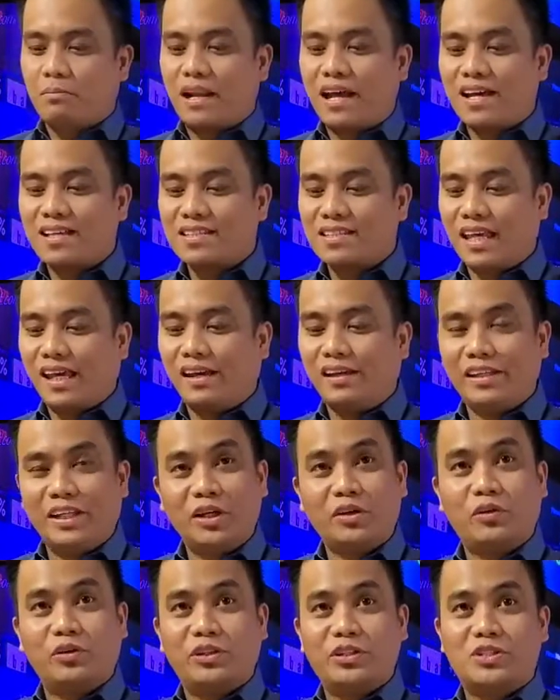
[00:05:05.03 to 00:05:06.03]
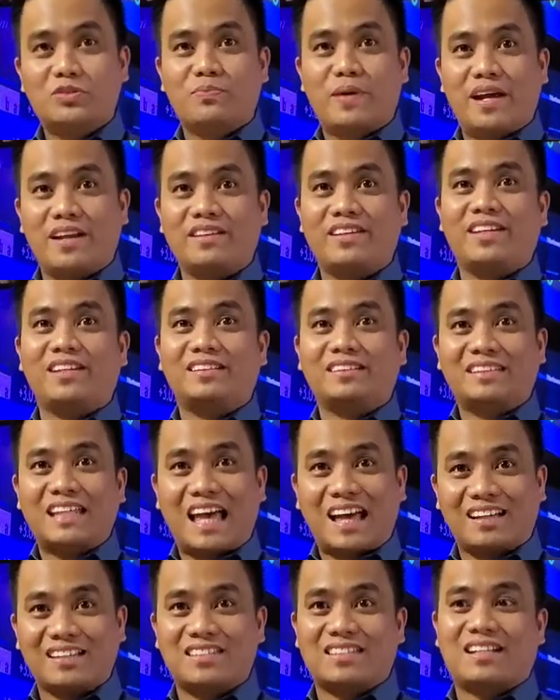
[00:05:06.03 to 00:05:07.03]
Plus any corresponding
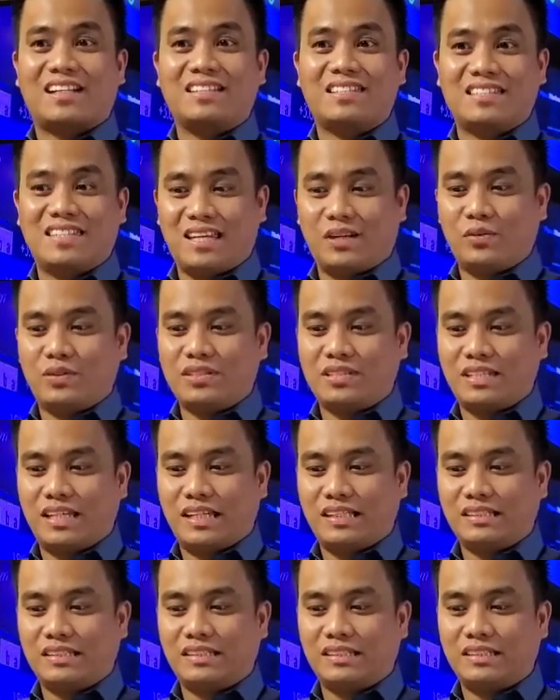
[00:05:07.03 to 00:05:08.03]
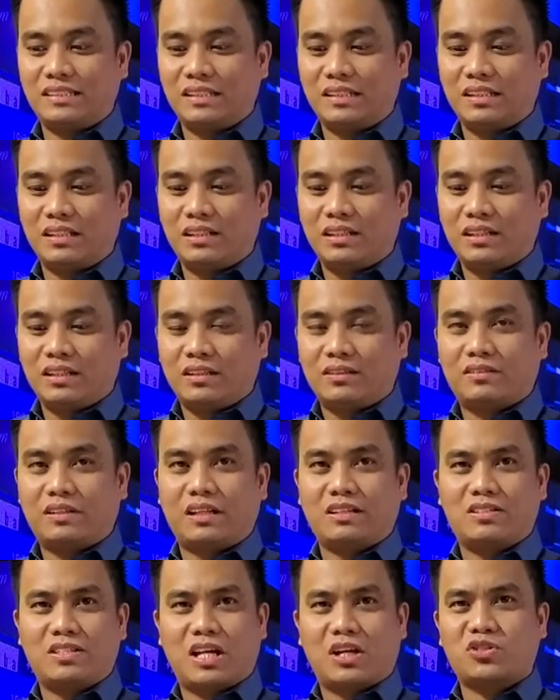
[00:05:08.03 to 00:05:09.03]
tax consequences,
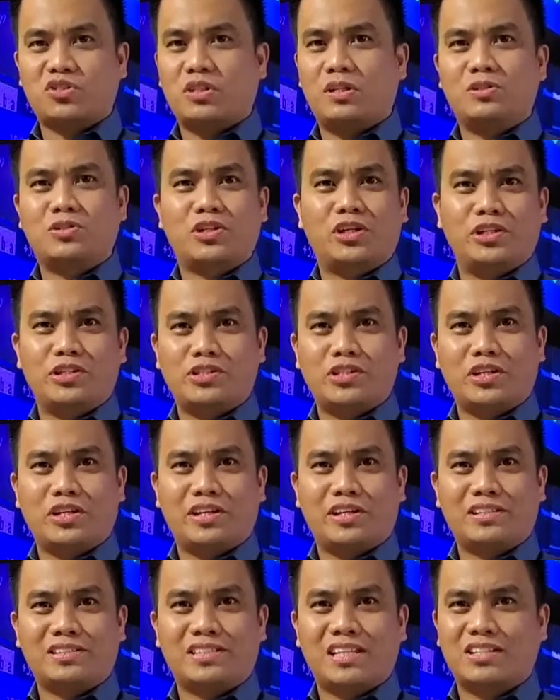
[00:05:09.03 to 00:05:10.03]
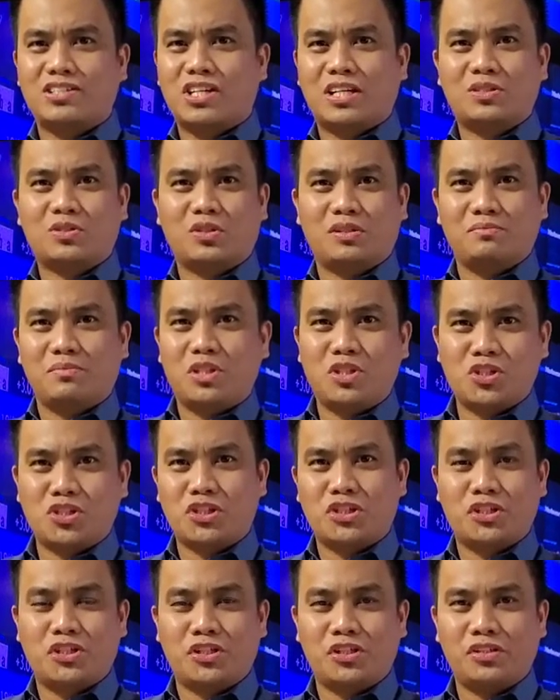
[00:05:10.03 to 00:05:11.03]
transactional charges such as
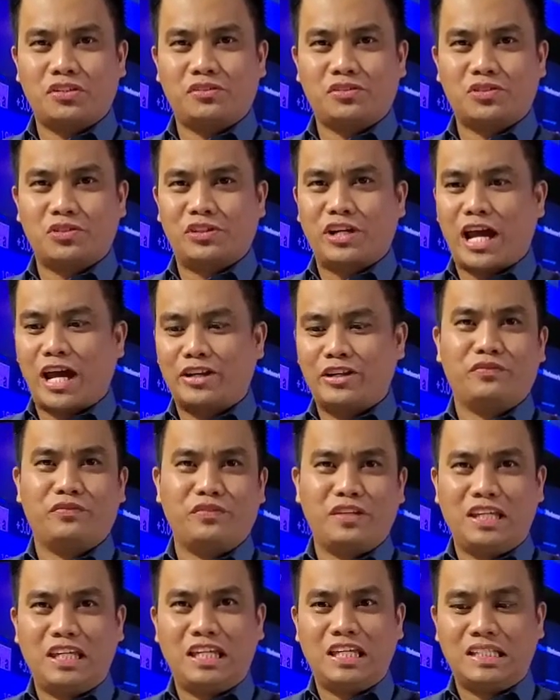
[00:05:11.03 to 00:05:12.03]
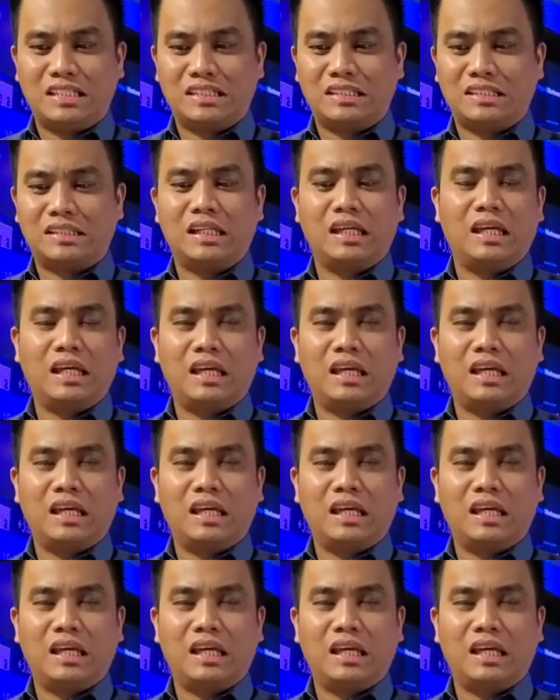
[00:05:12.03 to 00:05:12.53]
commissions or other fees.